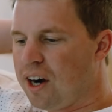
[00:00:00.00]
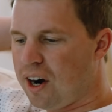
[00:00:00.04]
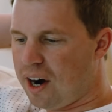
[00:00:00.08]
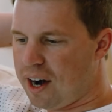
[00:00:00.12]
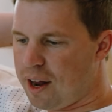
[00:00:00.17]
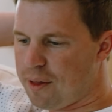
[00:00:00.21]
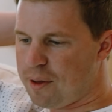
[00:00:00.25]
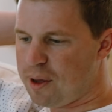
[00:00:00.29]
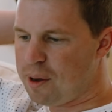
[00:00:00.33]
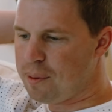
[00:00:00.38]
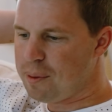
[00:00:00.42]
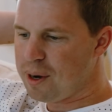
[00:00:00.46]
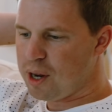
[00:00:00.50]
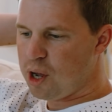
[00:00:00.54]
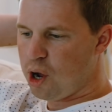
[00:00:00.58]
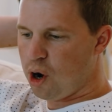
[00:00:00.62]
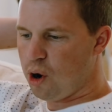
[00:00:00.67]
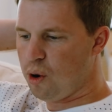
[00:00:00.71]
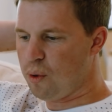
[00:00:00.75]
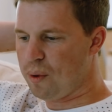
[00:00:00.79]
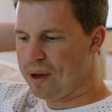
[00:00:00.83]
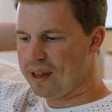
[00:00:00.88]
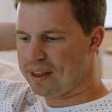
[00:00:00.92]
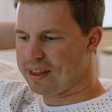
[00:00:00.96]
I think I'm gonna go
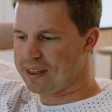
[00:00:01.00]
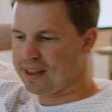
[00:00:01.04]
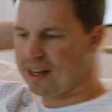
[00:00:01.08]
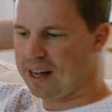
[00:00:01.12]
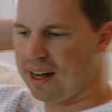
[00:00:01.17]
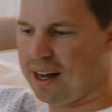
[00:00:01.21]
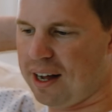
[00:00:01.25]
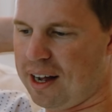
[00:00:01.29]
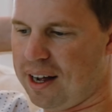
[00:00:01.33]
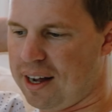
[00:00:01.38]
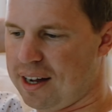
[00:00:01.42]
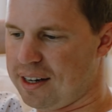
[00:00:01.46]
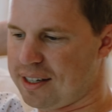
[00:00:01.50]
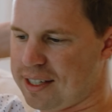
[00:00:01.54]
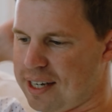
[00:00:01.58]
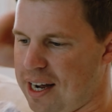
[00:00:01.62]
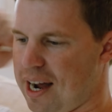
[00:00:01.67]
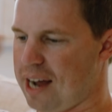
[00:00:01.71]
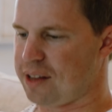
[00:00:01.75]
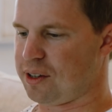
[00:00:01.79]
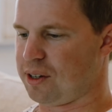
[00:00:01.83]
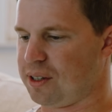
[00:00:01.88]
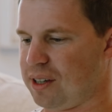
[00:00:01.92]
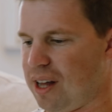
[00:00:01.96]
with
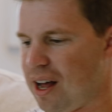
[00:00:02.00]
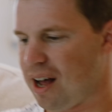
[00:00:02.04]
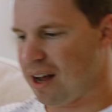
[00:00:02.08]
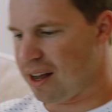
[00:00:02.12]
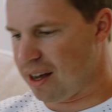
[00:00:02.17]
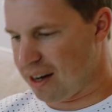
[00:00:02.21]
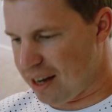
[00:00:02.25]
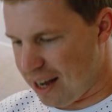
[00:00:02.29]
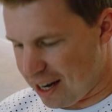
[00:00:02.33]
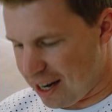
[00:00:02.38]
Tyler Lockett